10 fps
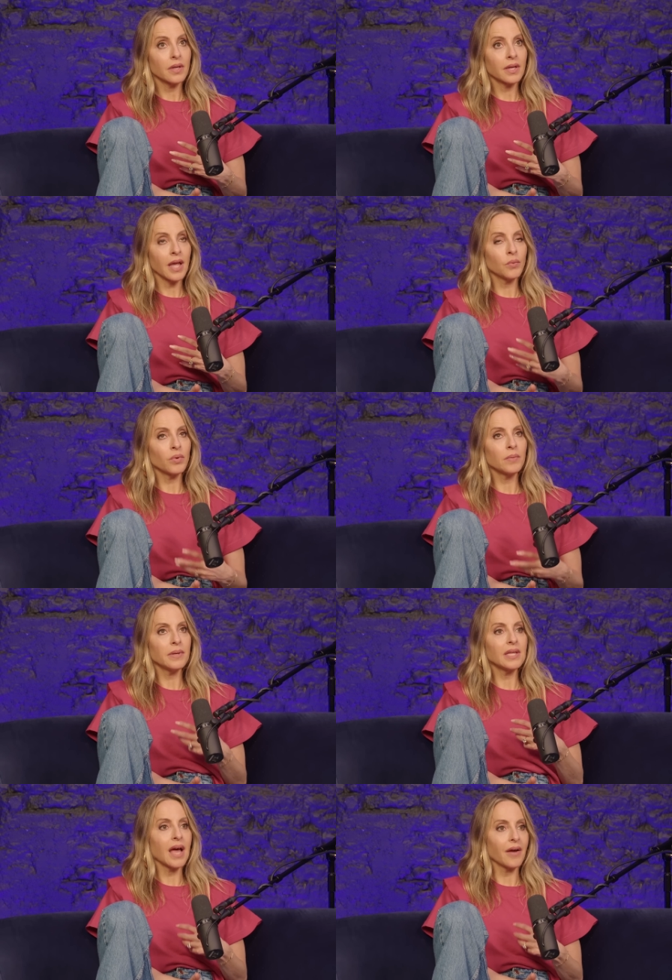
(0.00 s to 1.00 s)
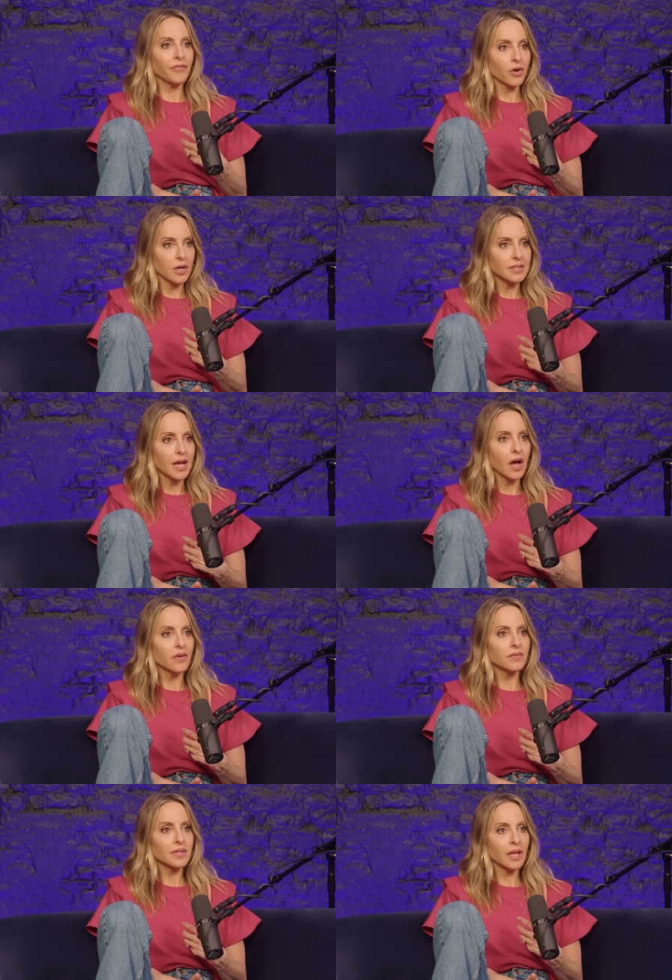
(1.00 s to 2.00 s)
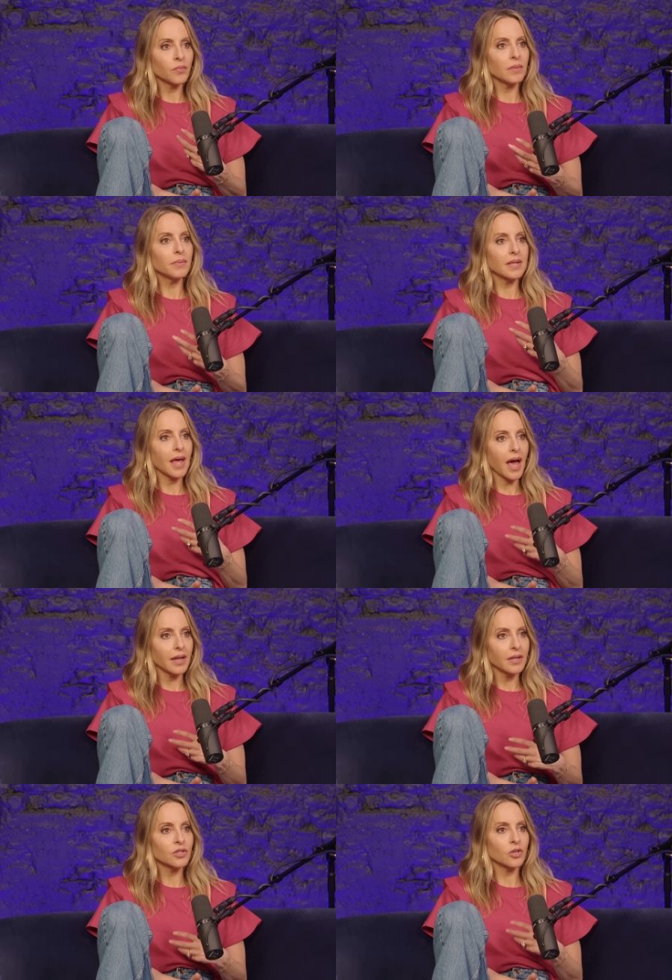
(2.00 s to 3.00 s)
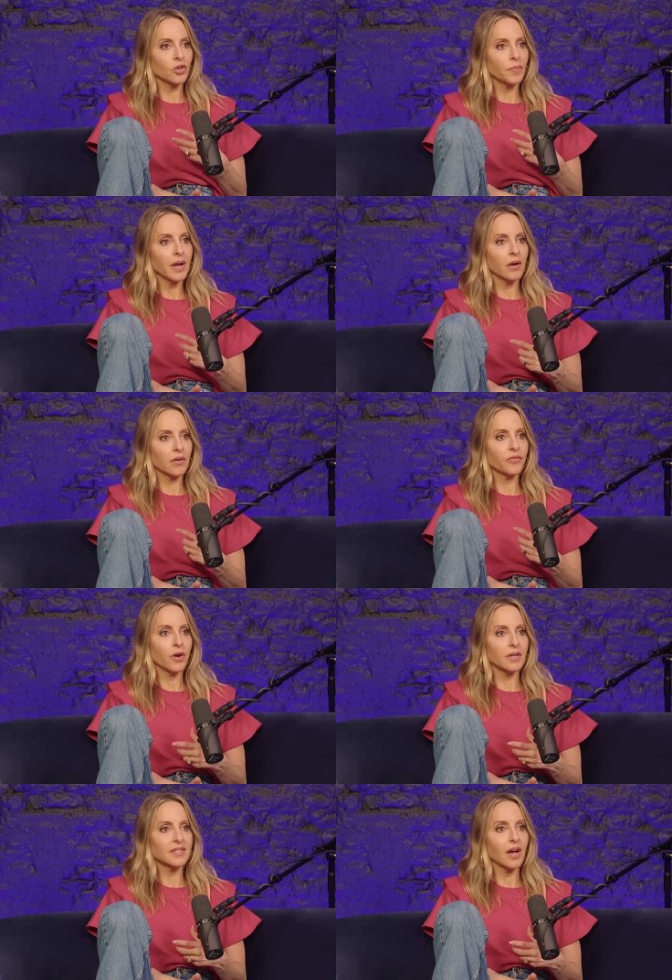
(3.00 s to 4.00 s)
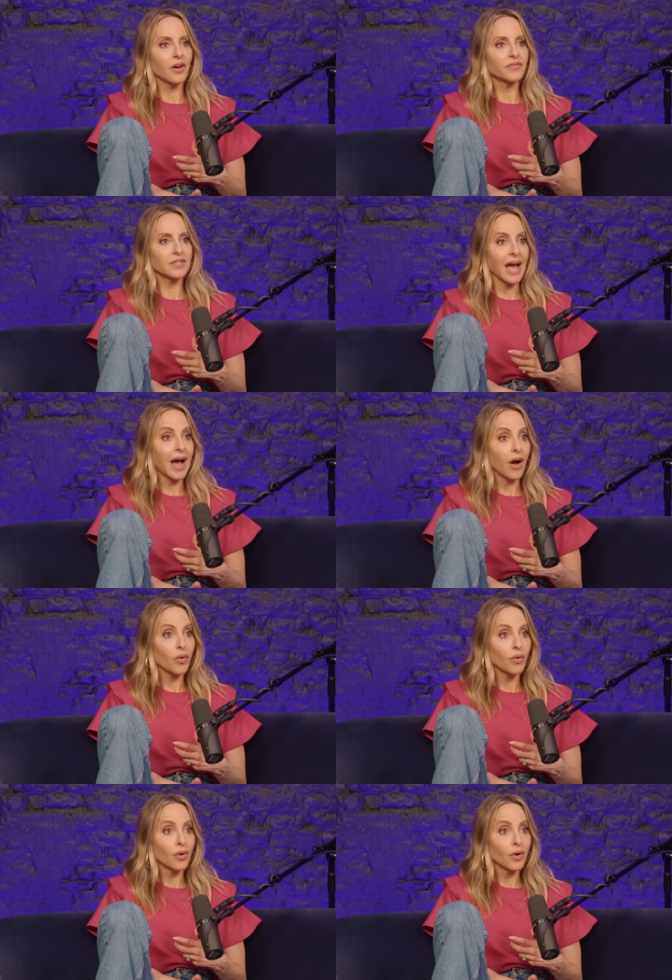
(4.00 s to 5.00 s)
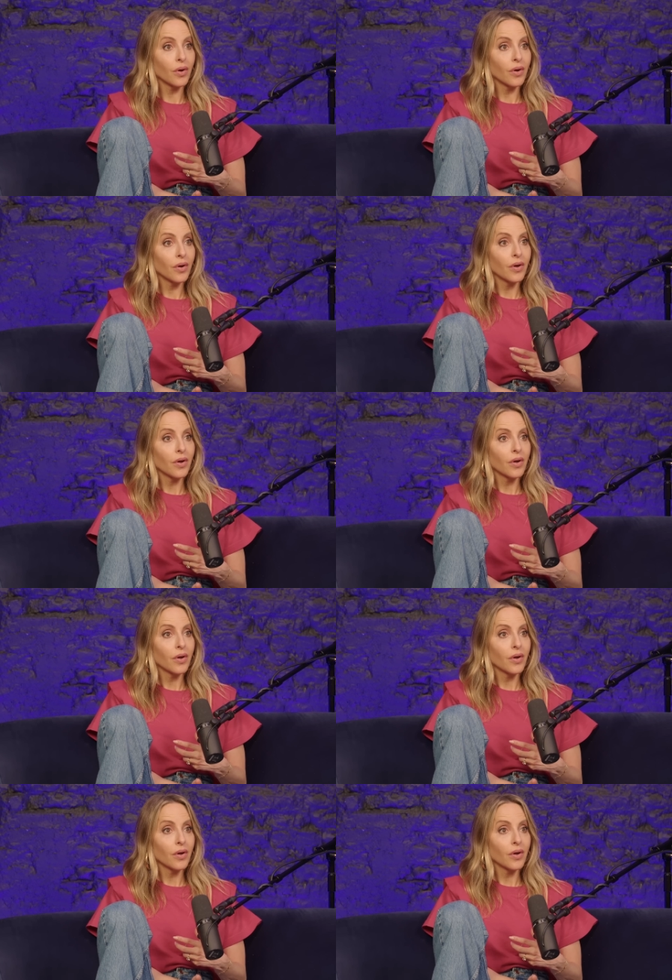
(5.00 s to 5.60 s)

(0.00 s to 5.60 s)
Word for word: can we be that for ourselves? Can we be that internal parent for ourselves now? You have to be.